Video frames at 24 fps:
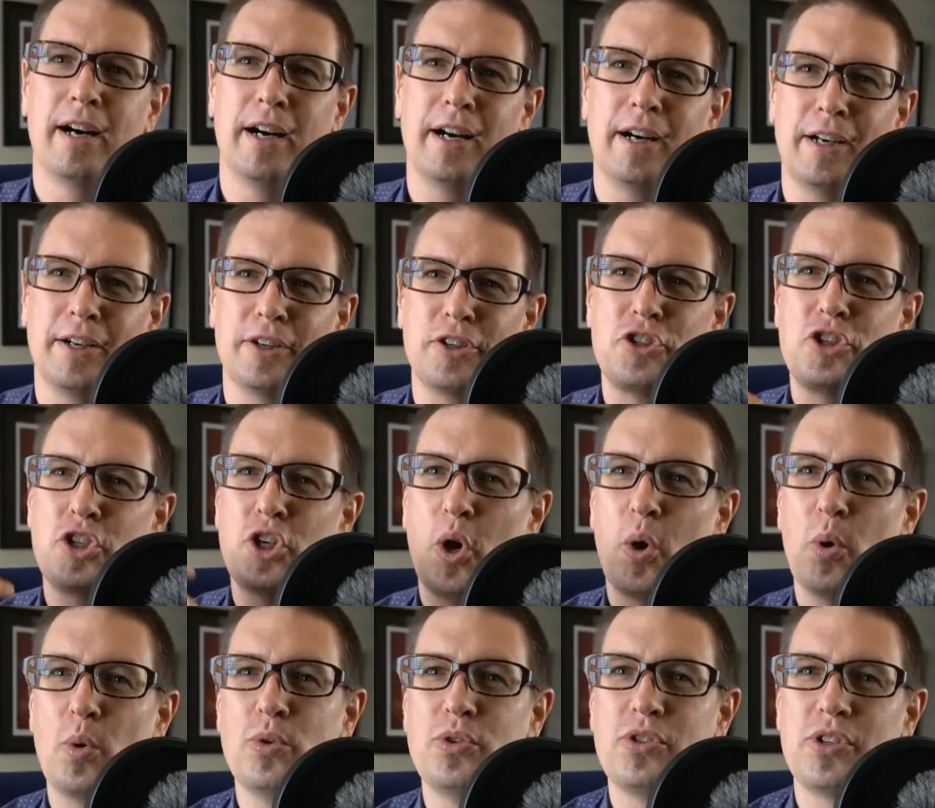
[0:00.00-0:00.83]

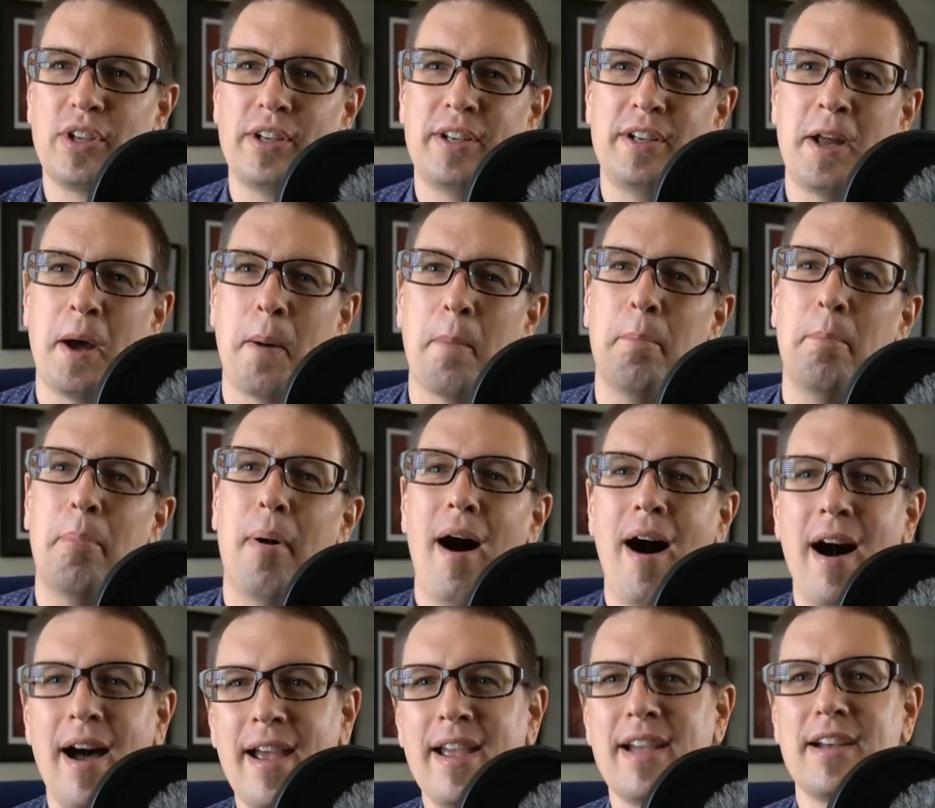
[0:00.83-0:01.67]
chosen
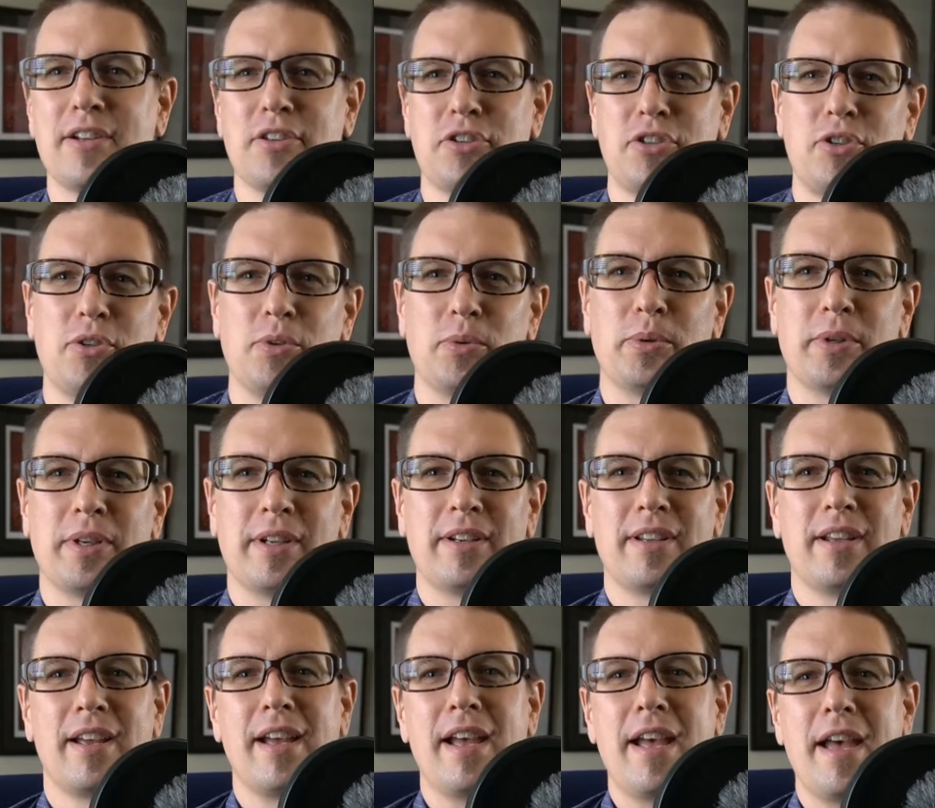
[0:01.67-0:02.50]
by a student
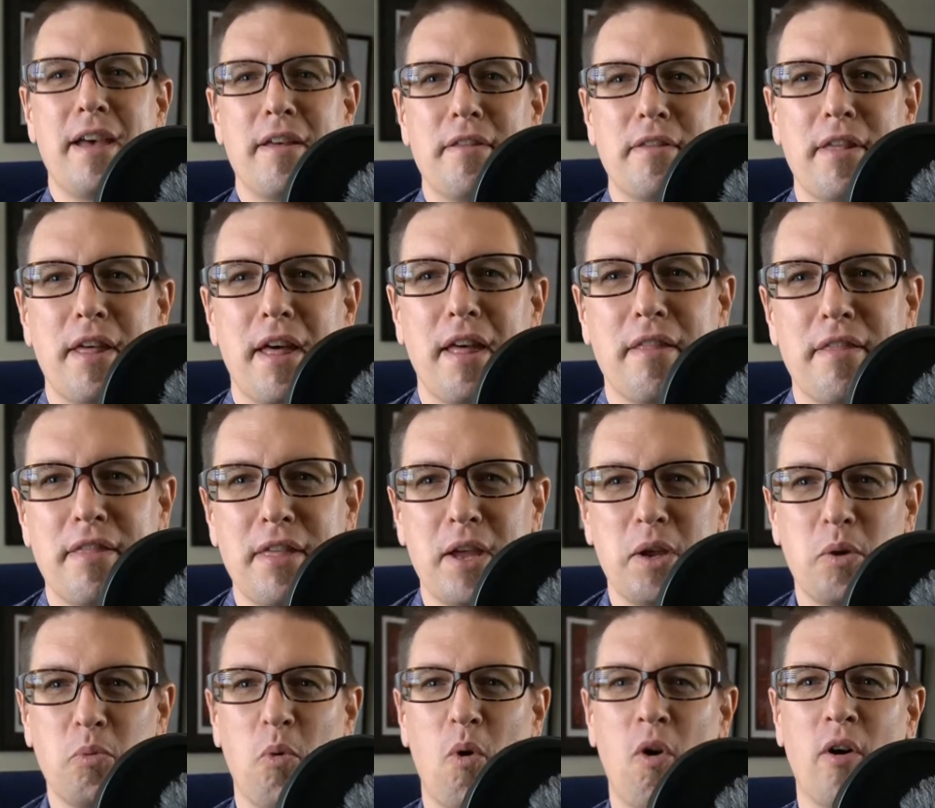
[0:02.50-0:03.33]
that they
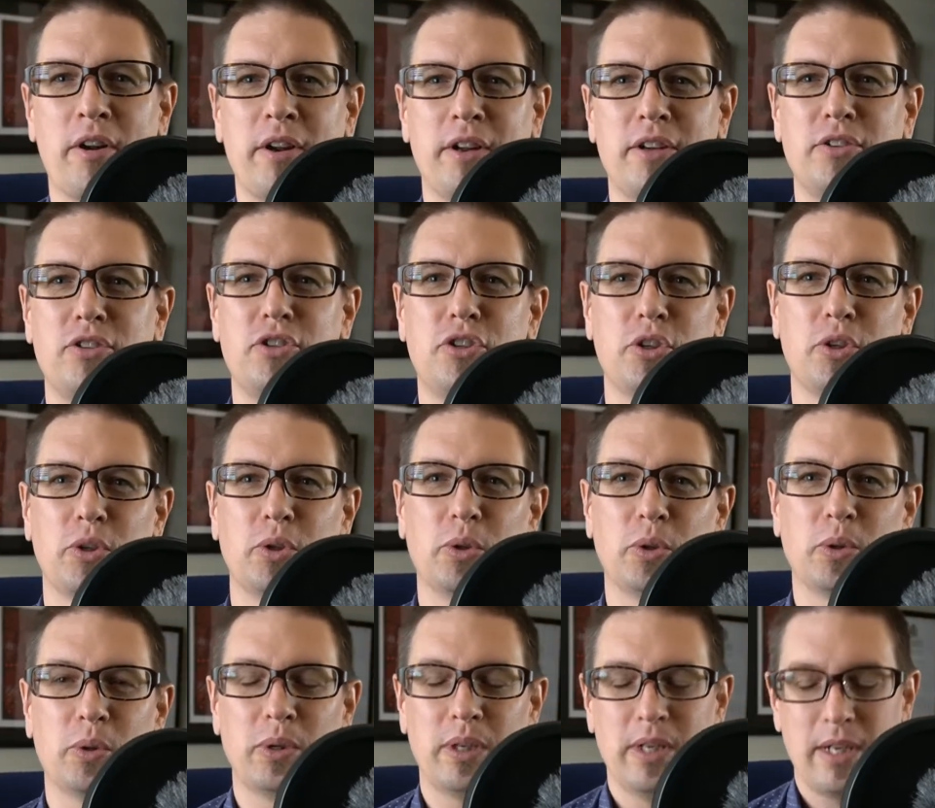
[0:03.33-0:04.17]
wanted
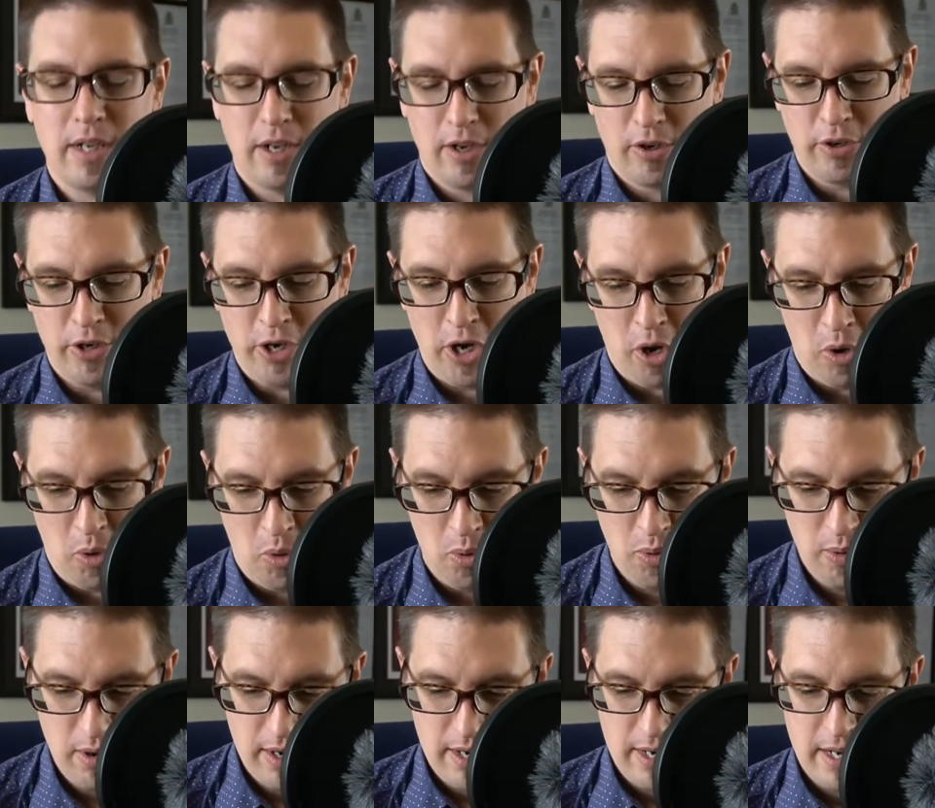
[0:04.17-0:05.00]
to know.